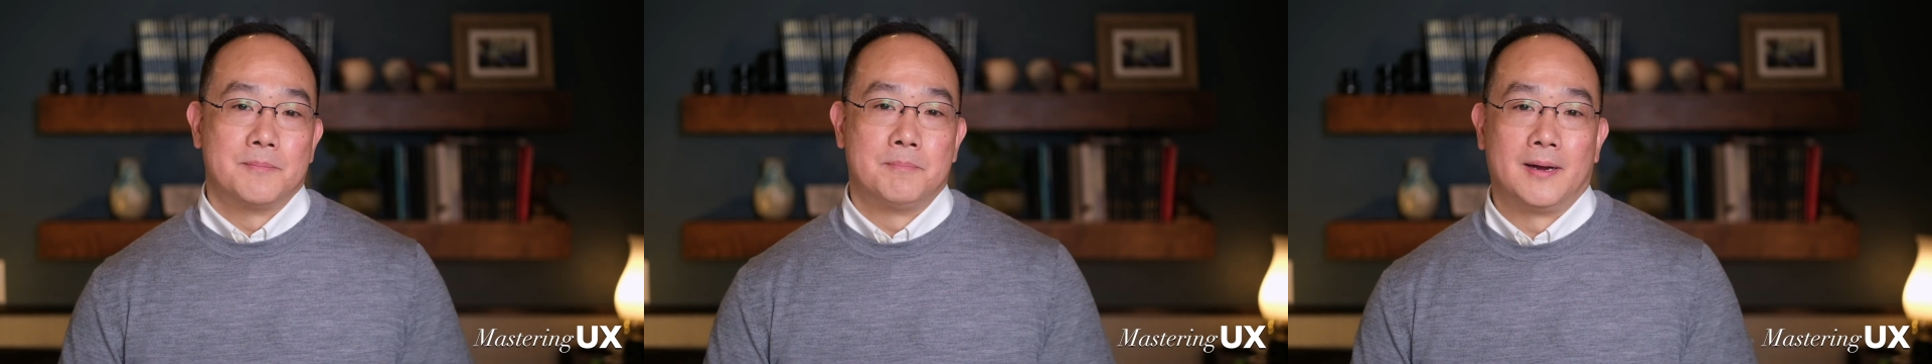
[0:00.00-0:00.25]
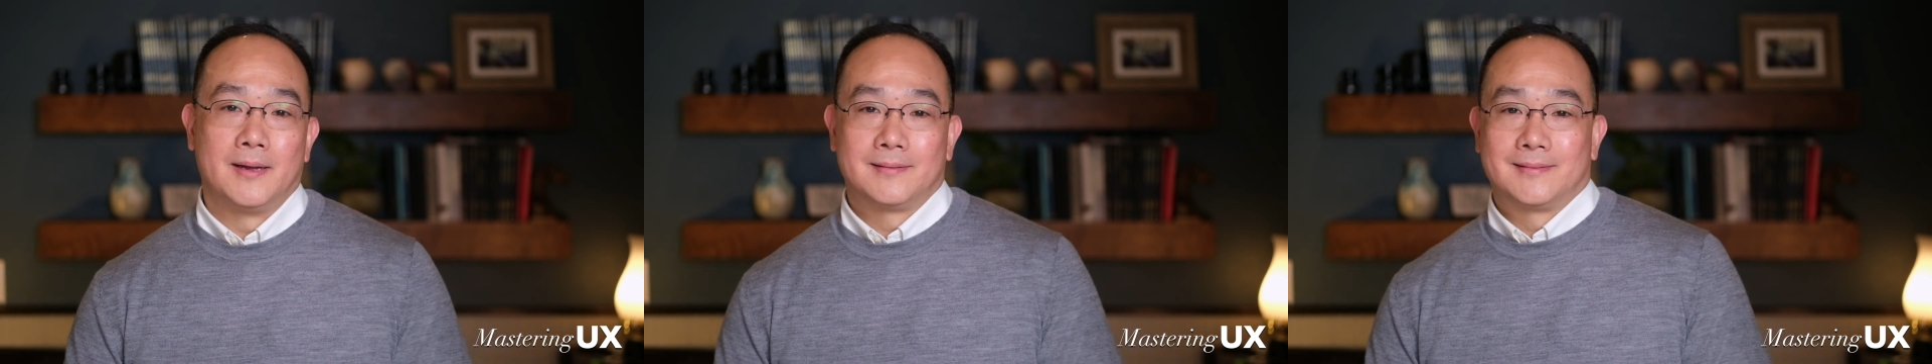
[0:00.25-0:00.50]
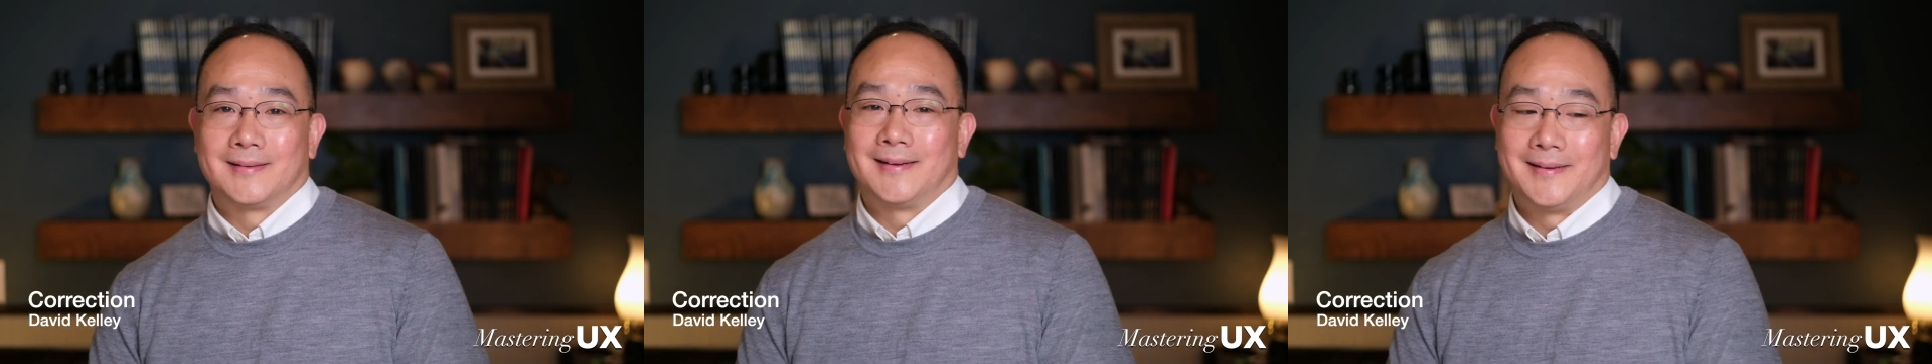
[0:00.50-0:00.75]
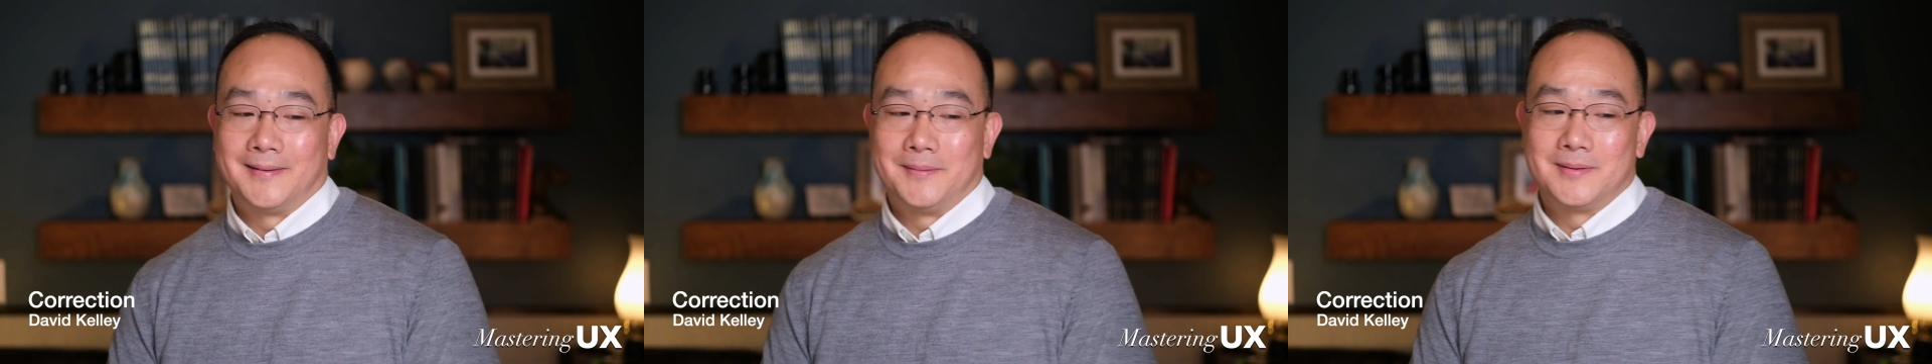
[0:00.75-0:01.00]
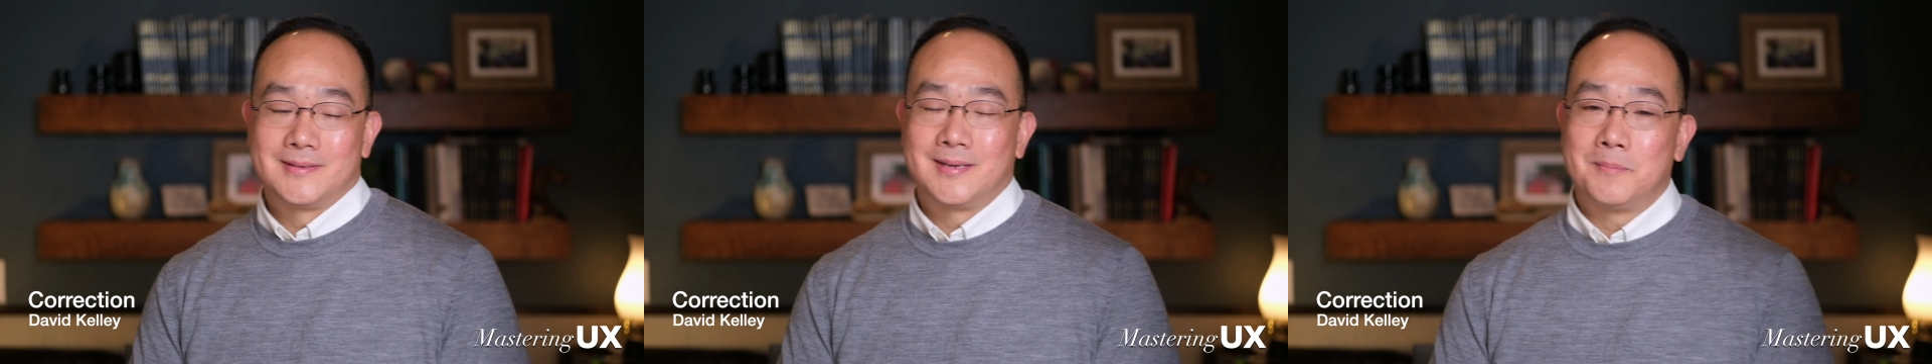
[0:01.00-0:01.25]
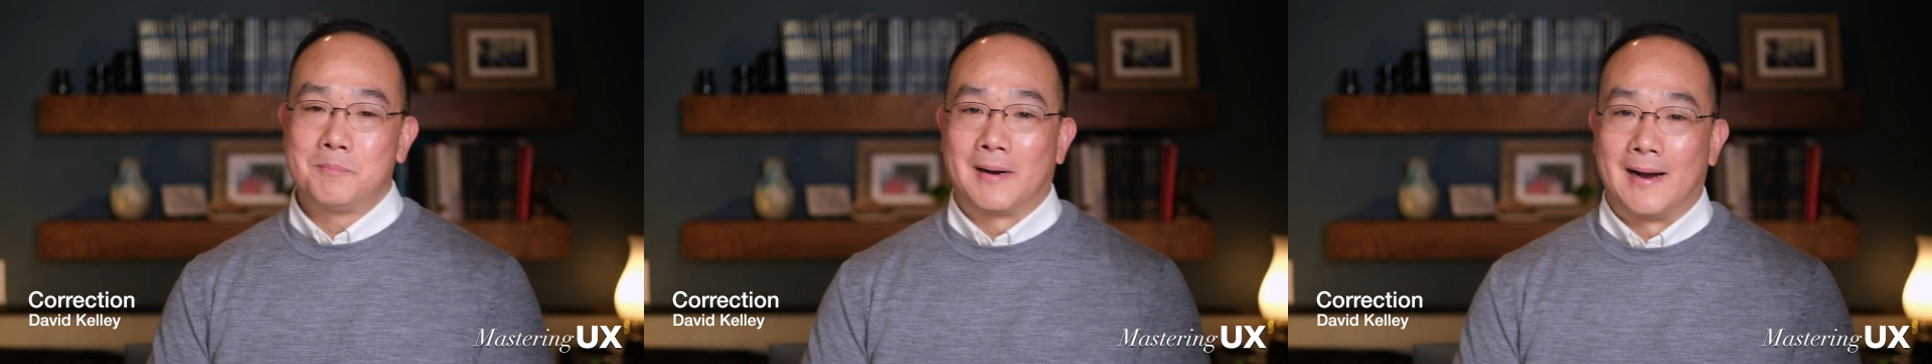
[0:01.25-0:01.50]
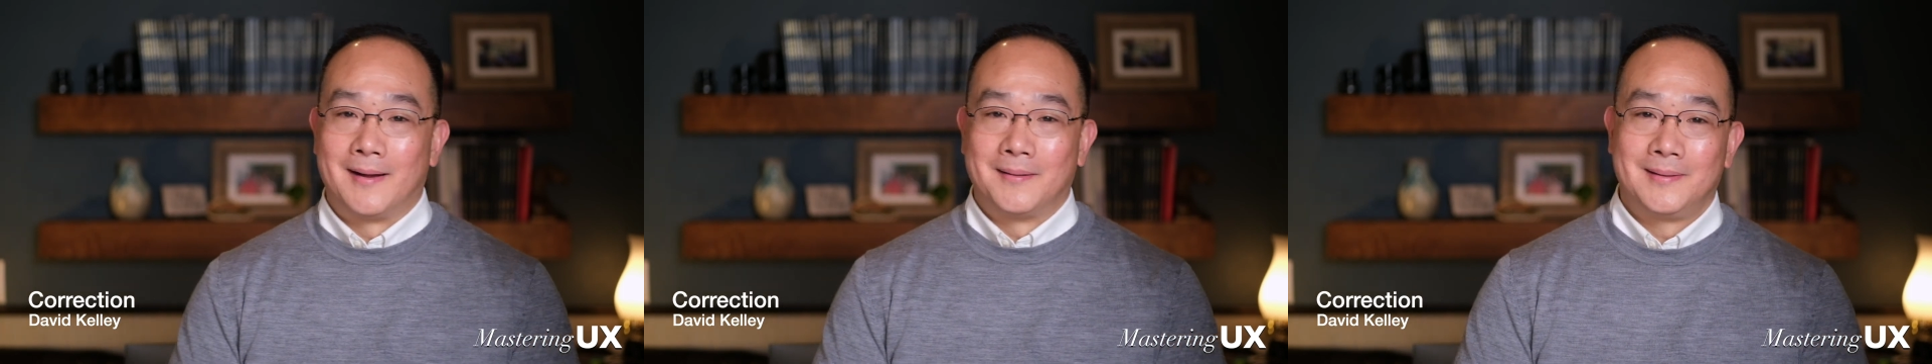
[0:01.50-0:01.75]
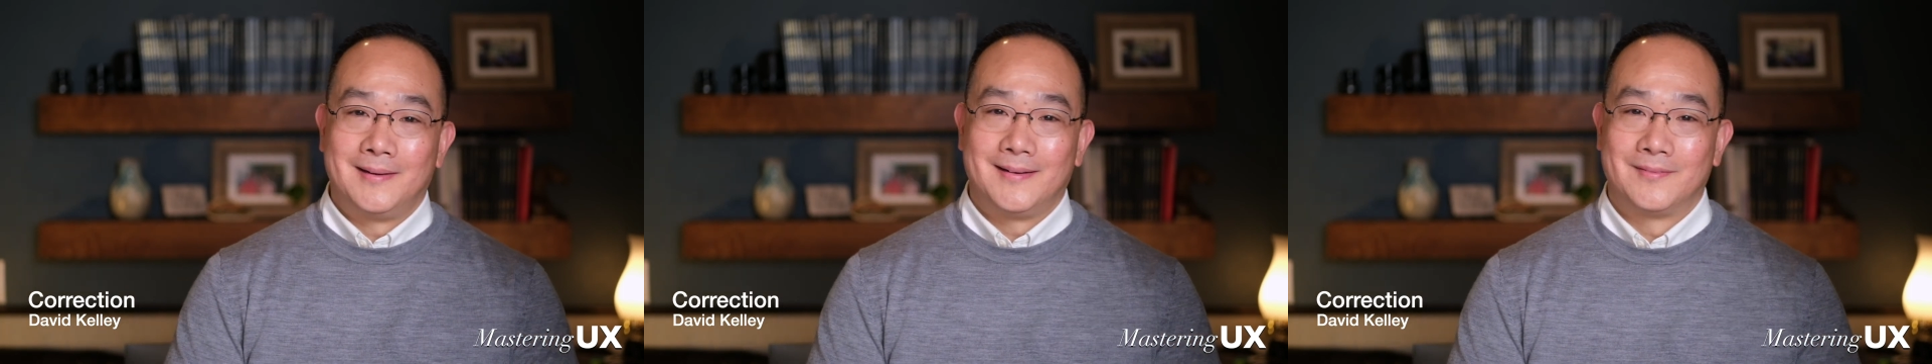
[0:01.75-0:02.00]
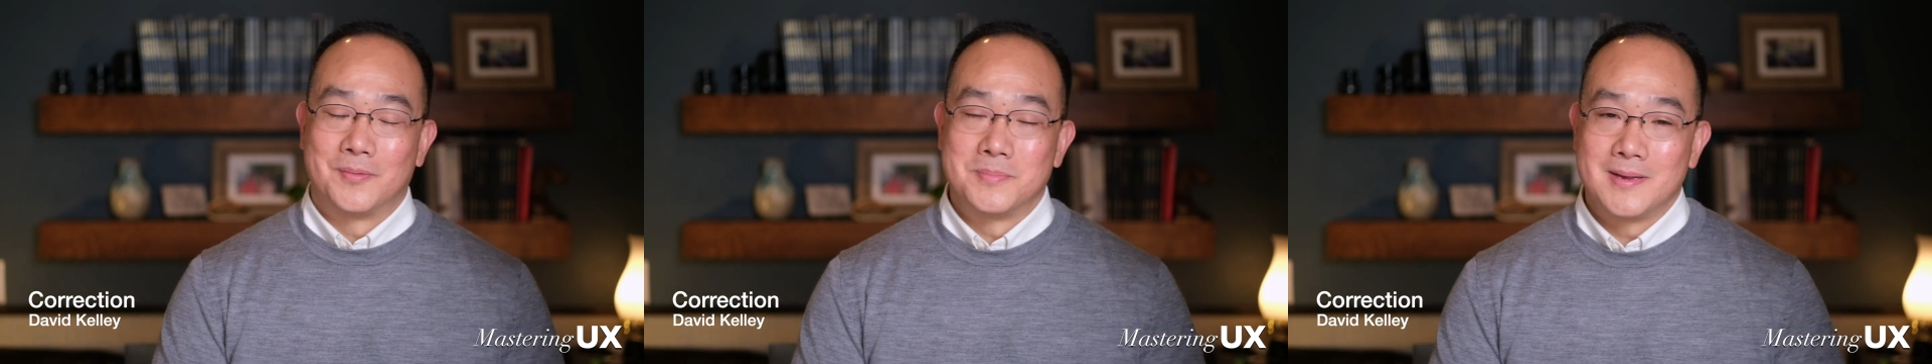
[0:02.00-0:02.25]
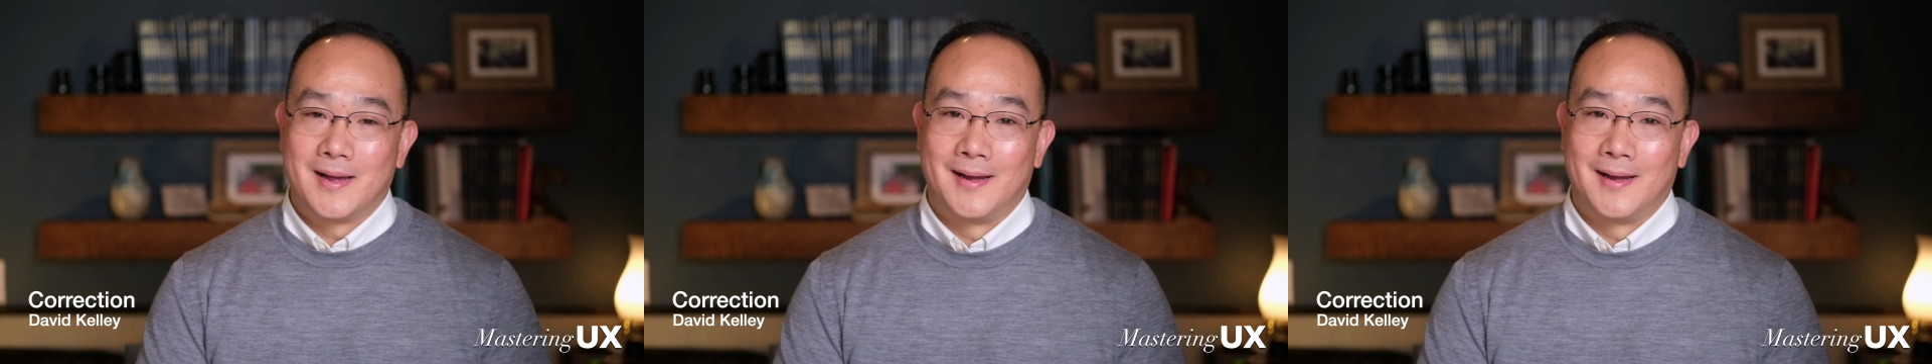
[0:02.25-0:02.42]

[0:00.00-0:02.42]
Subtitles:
But Tim Brown from